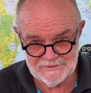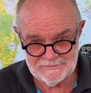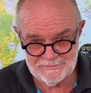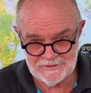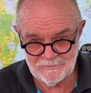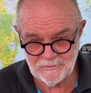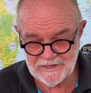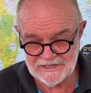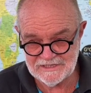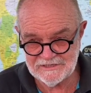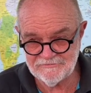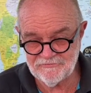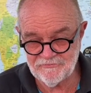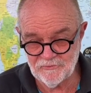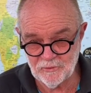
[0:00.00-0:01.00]
He'd been
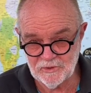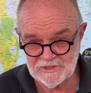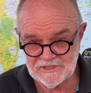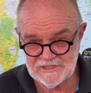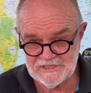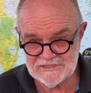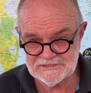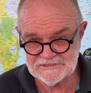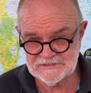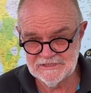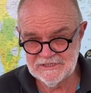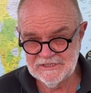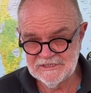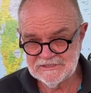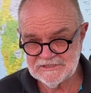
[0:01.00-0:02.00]
waiting 4 years
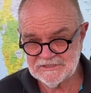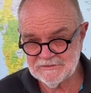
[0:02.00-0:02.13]
to